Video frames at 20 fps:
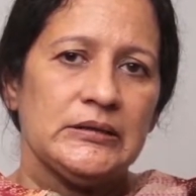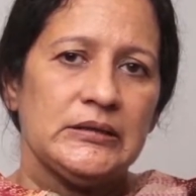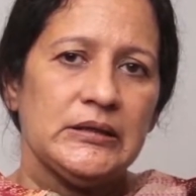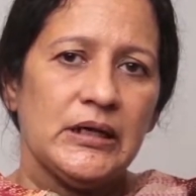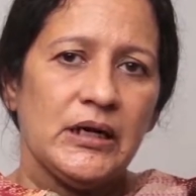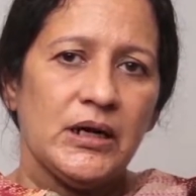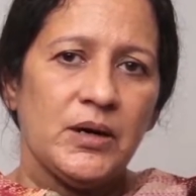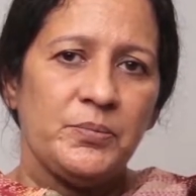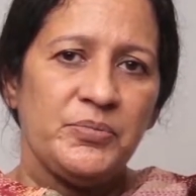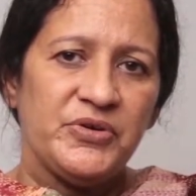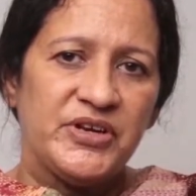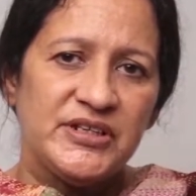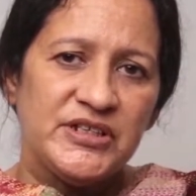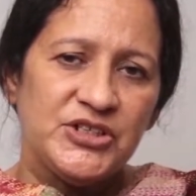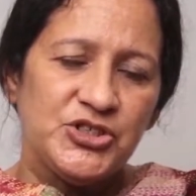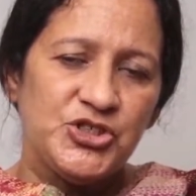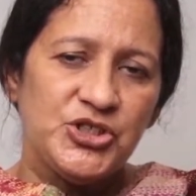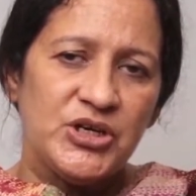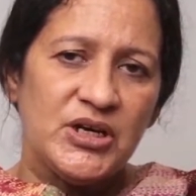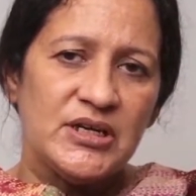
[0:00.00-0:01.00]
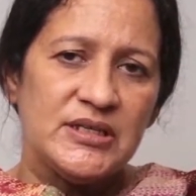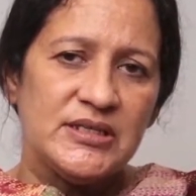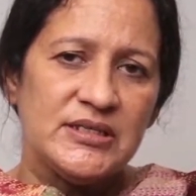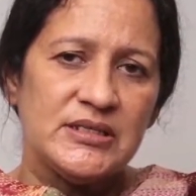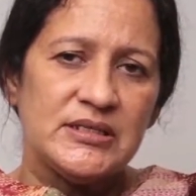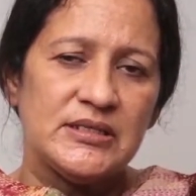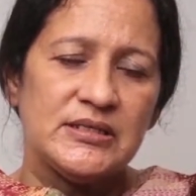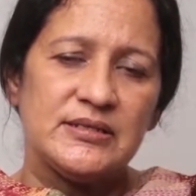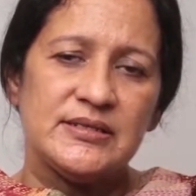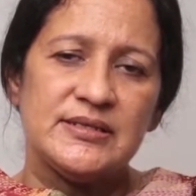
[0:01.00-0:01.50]
the Britishers
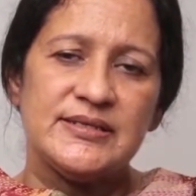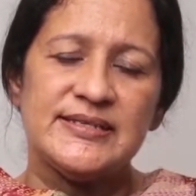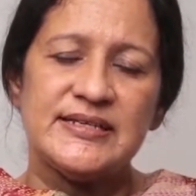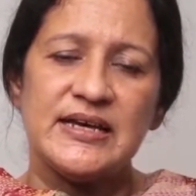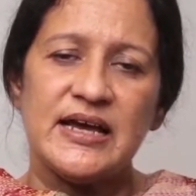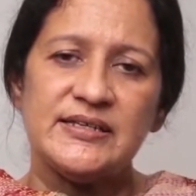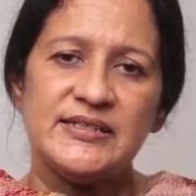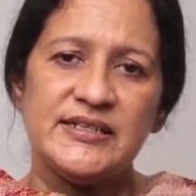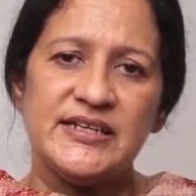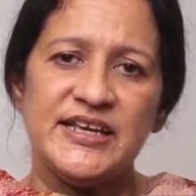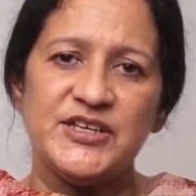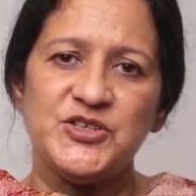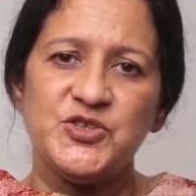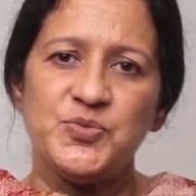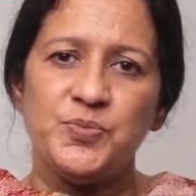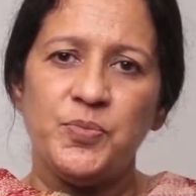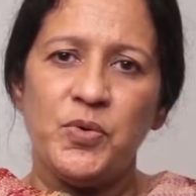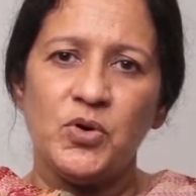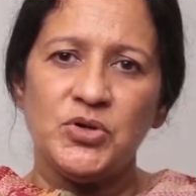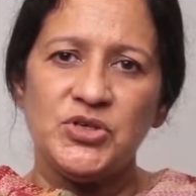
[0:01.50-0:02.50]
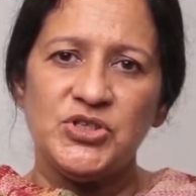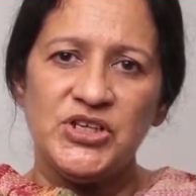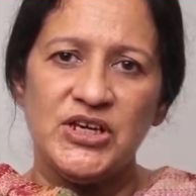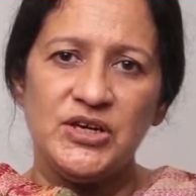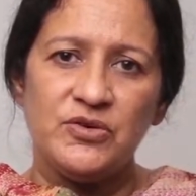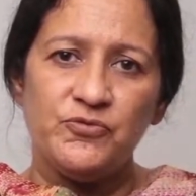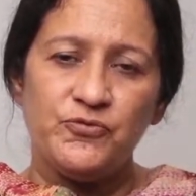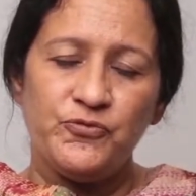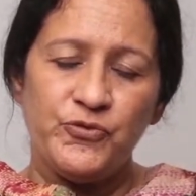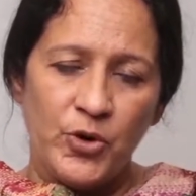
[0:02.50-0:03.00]
started
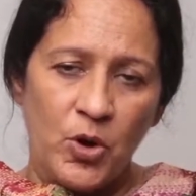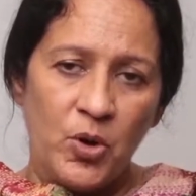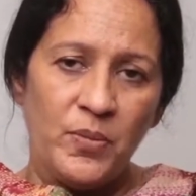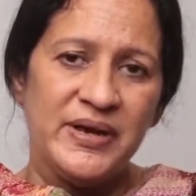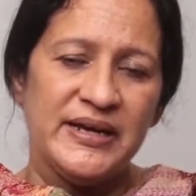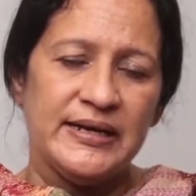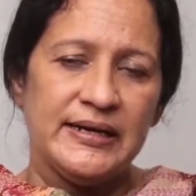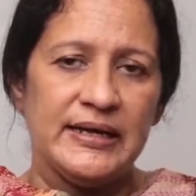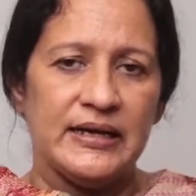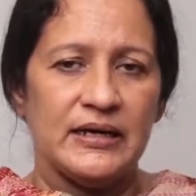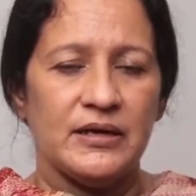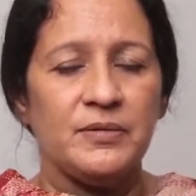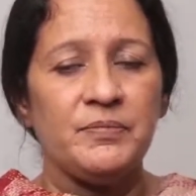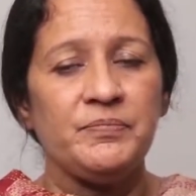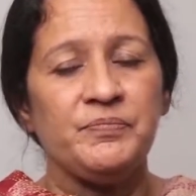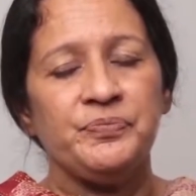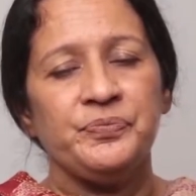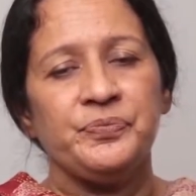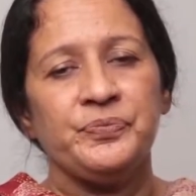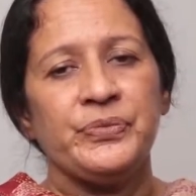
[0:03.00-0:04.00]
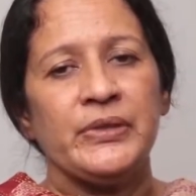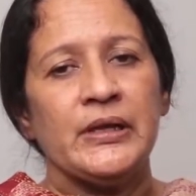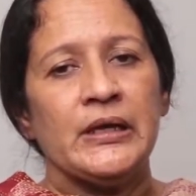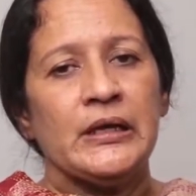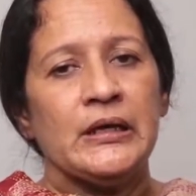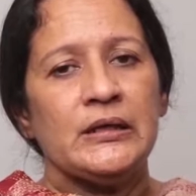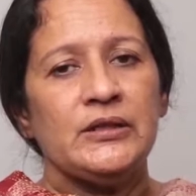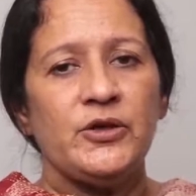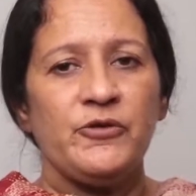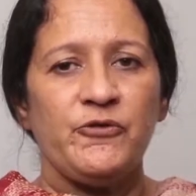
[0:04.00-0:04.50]
exporting from India
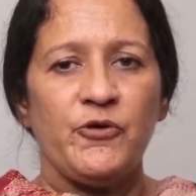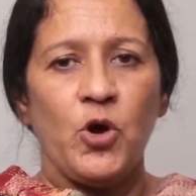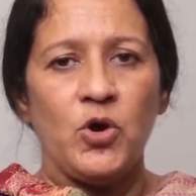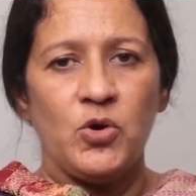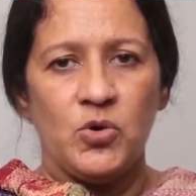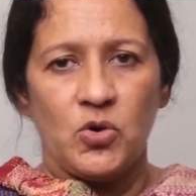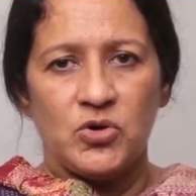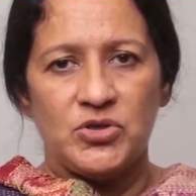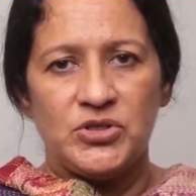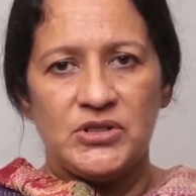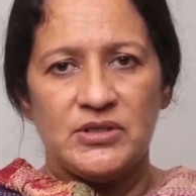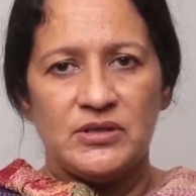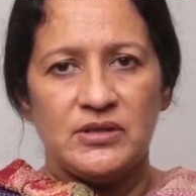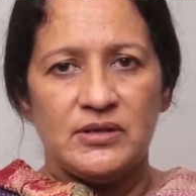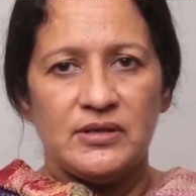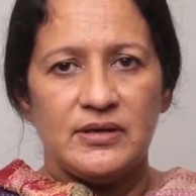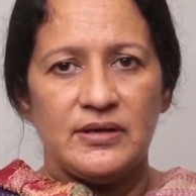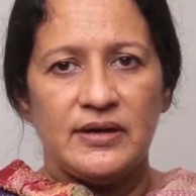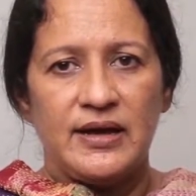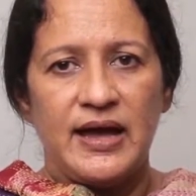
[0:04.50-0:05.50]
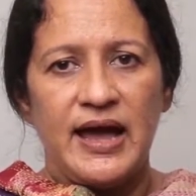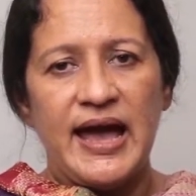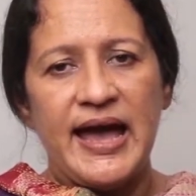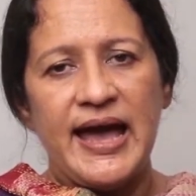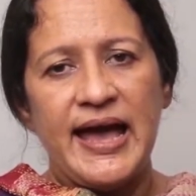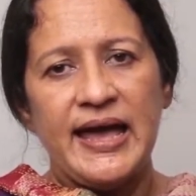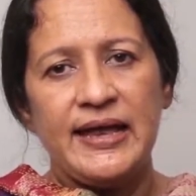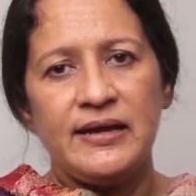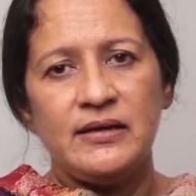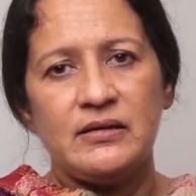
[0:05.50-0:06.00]
the raw cotton,
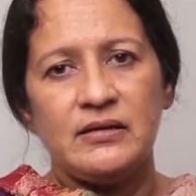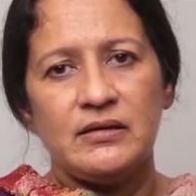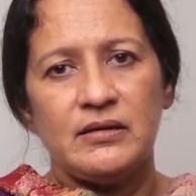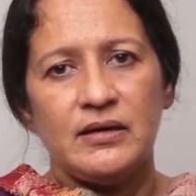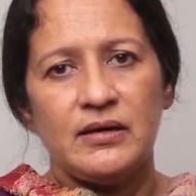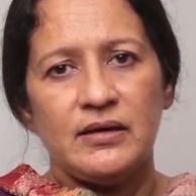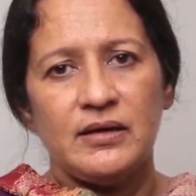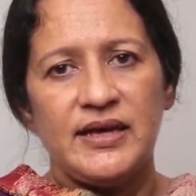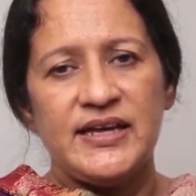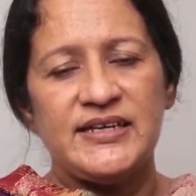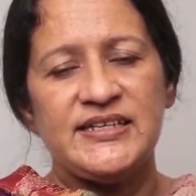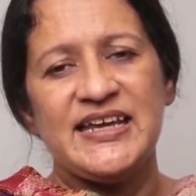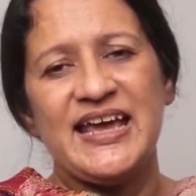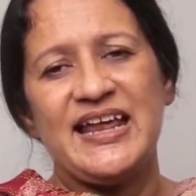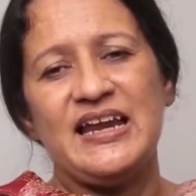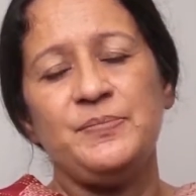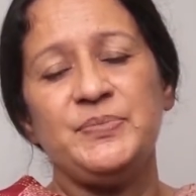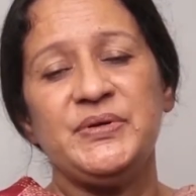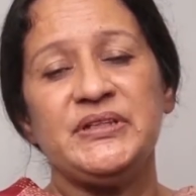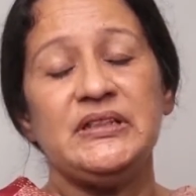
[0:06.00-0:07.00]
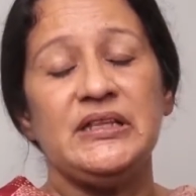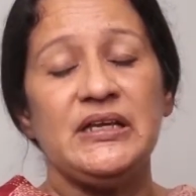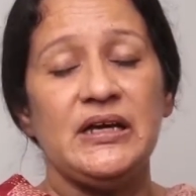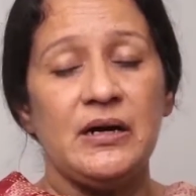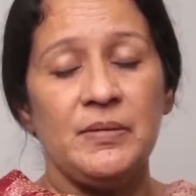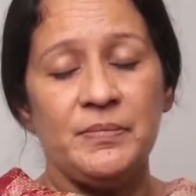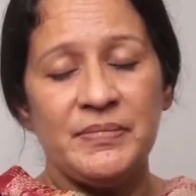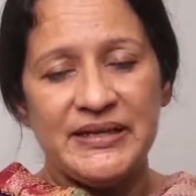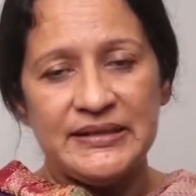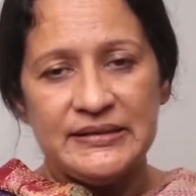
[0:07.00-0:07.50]
and it helped
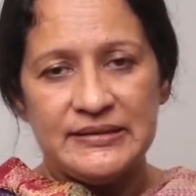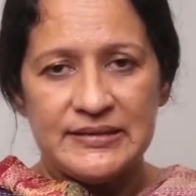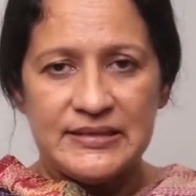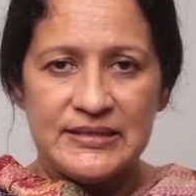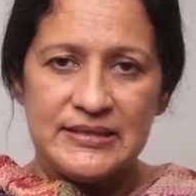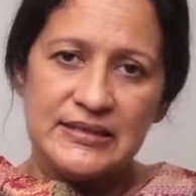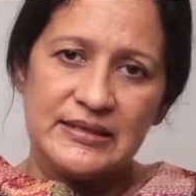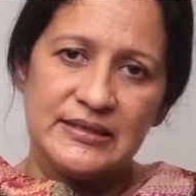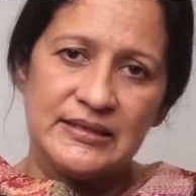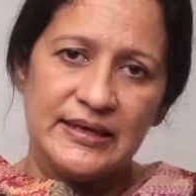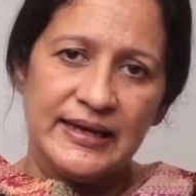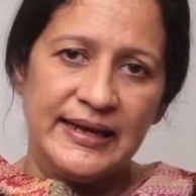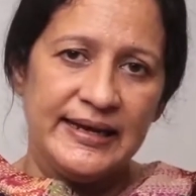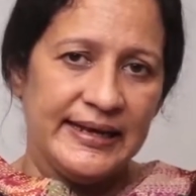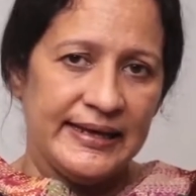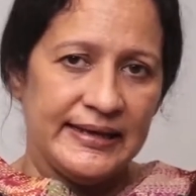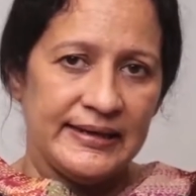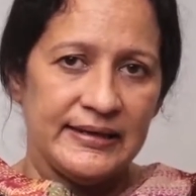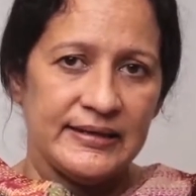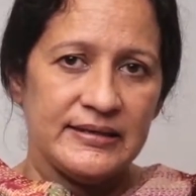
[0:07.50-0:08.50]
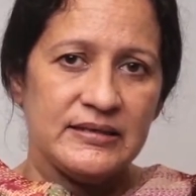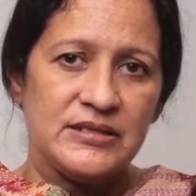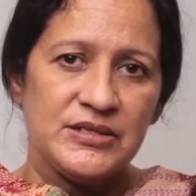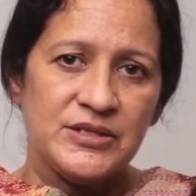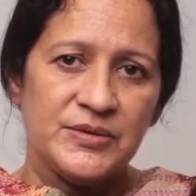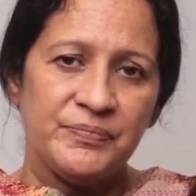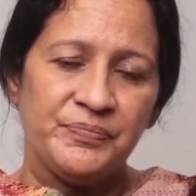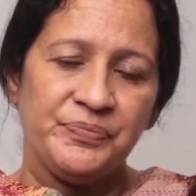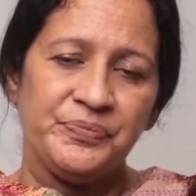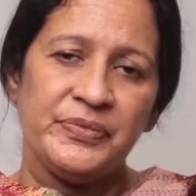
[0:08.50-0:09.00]
their mills in
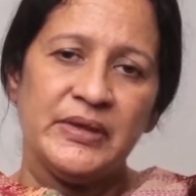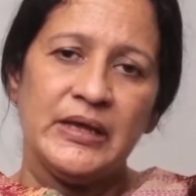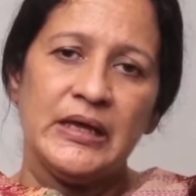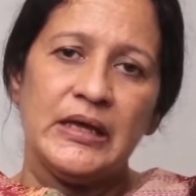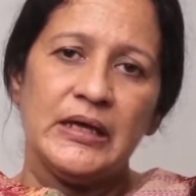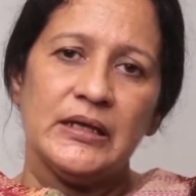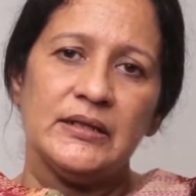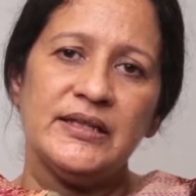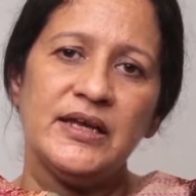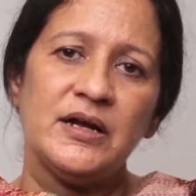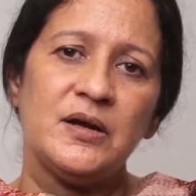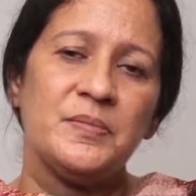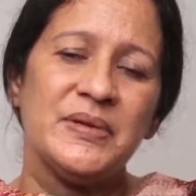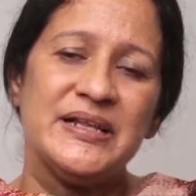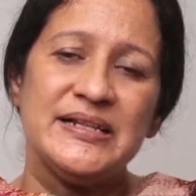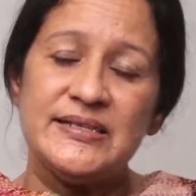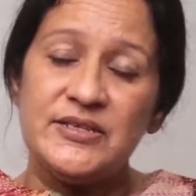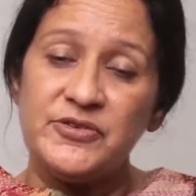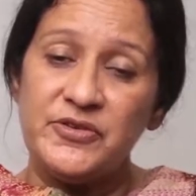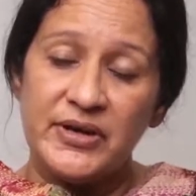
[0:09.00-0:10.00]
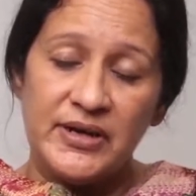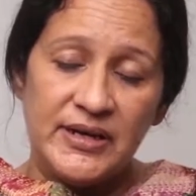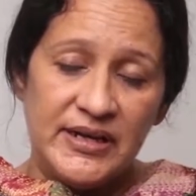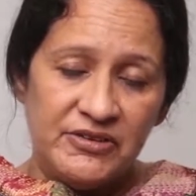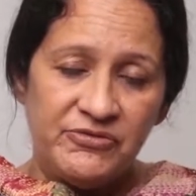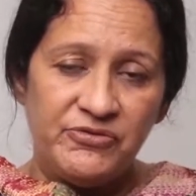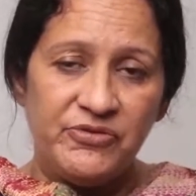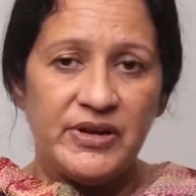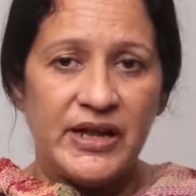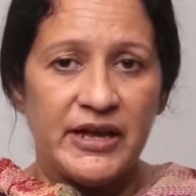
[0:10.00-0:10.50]
England. Their mills
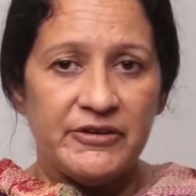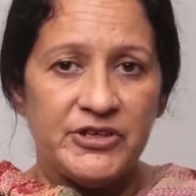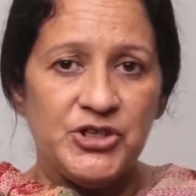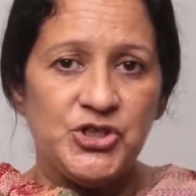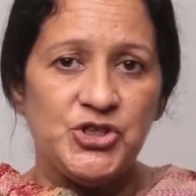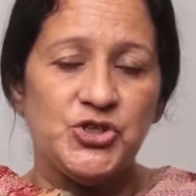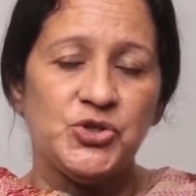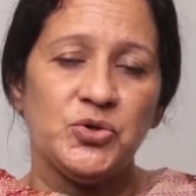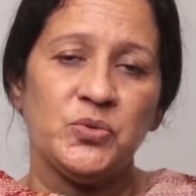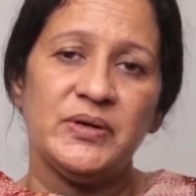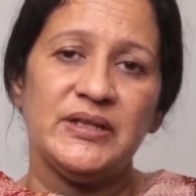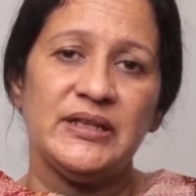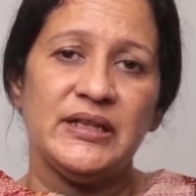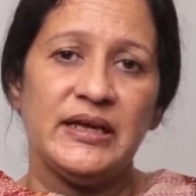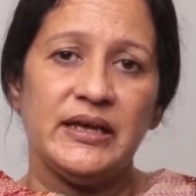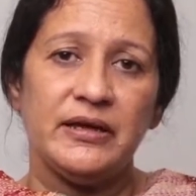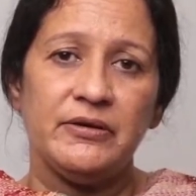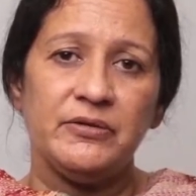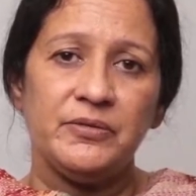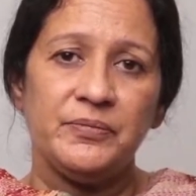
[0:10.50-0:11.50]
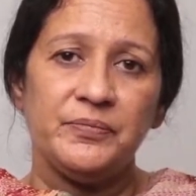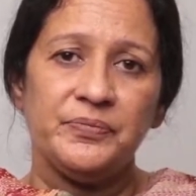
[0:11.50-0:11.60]
really flourished over there.